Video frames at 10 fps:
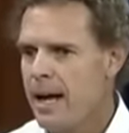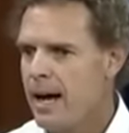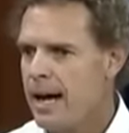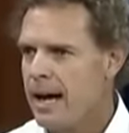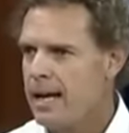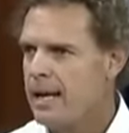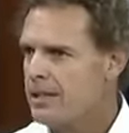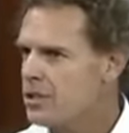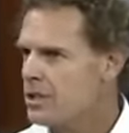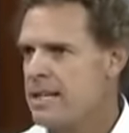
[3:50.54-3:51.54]
it
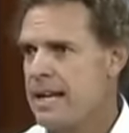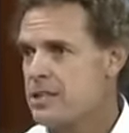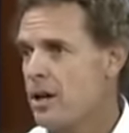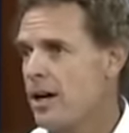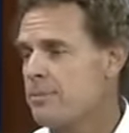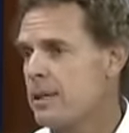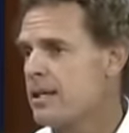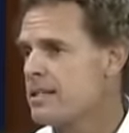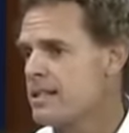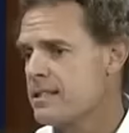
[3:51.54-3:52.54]
just takes off
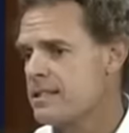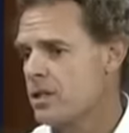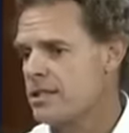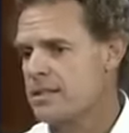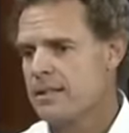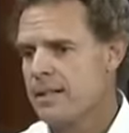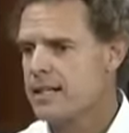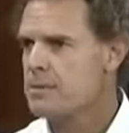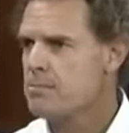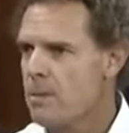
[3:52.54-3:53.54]
because
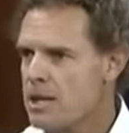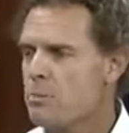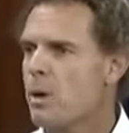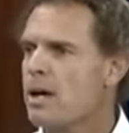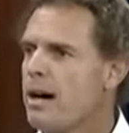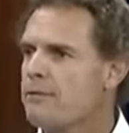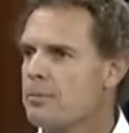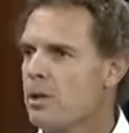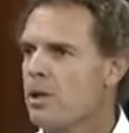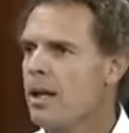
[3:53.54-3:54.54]
it's much more
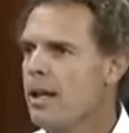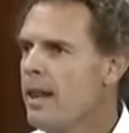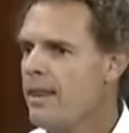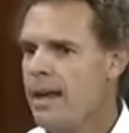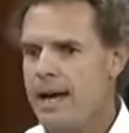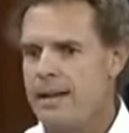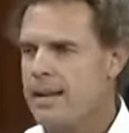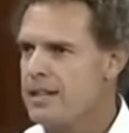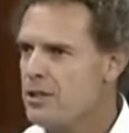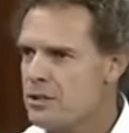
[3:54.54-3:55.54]
comfortable
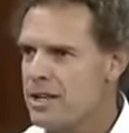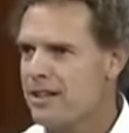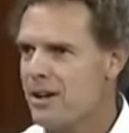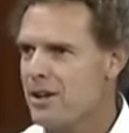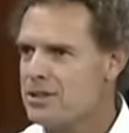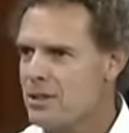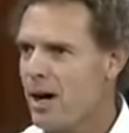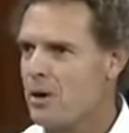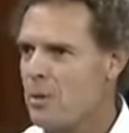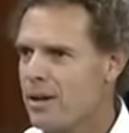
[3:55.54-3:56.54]
than using those
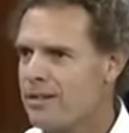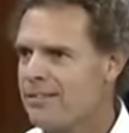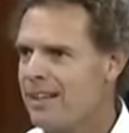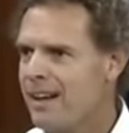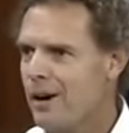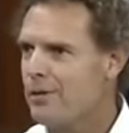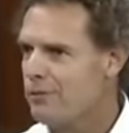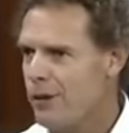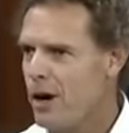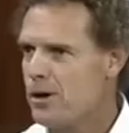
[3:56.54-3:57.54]
awkward,
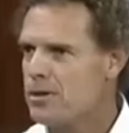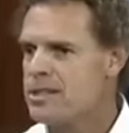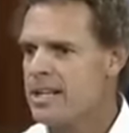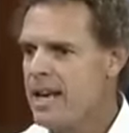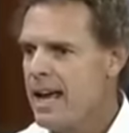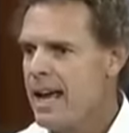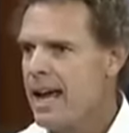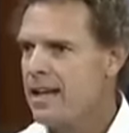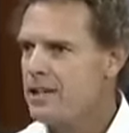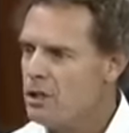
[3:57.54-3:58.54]
phones,
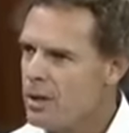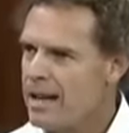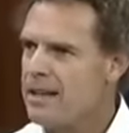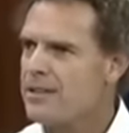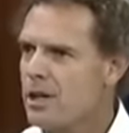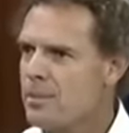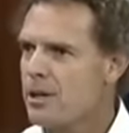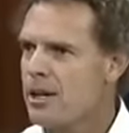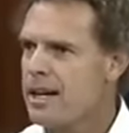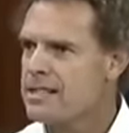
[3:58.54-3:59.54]
and you get an
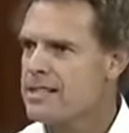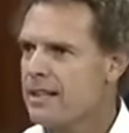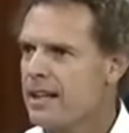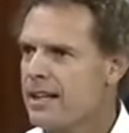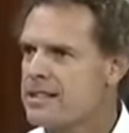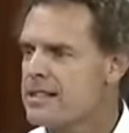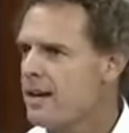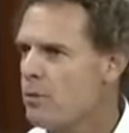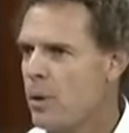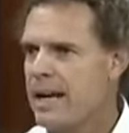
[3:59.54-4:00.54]
interpreter instantly instead
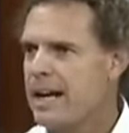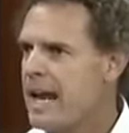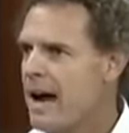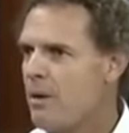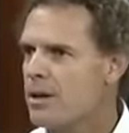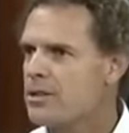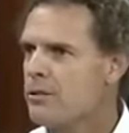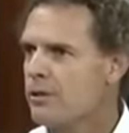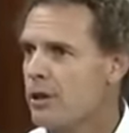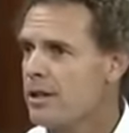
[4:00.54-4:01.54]
of waiting an hour or two
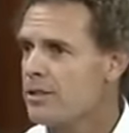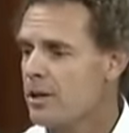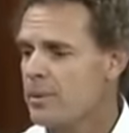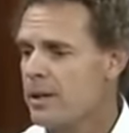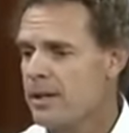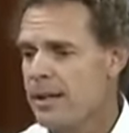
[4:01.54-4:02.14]
for an interpreter.